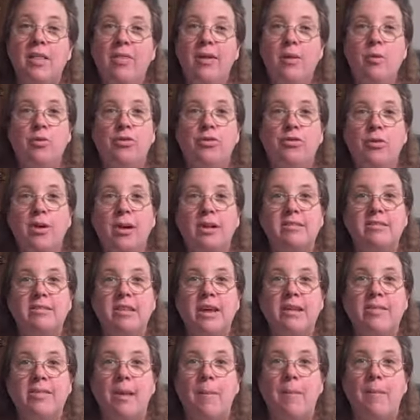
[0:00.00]
They will
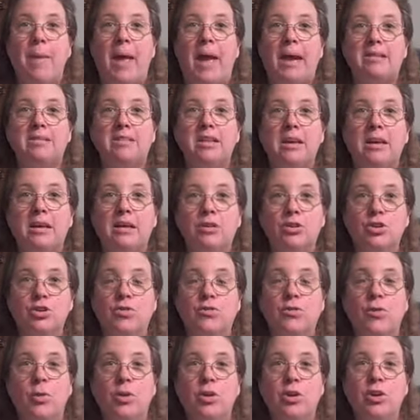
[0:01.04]
translate them back to English
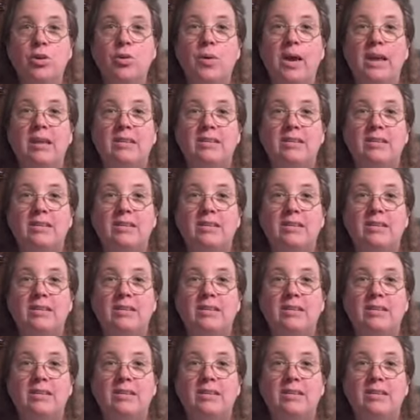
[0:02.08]
for you